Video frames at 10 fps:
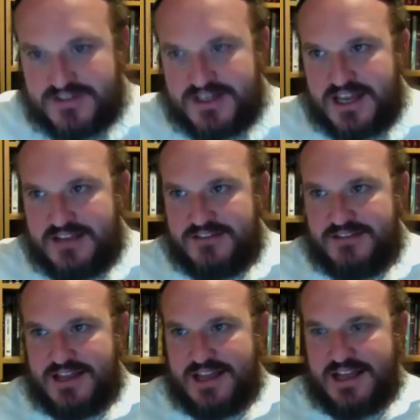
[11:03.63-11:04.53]
tonight,
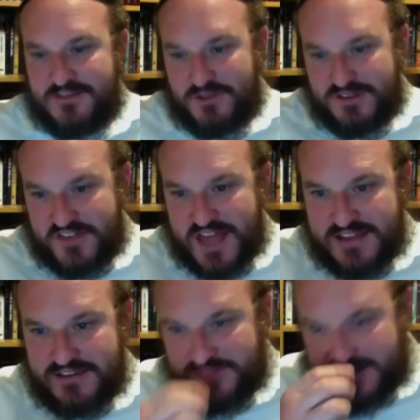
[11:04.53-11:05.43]
towards the
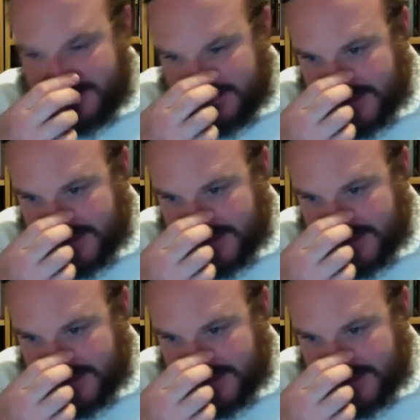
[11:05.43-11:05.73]
end of it,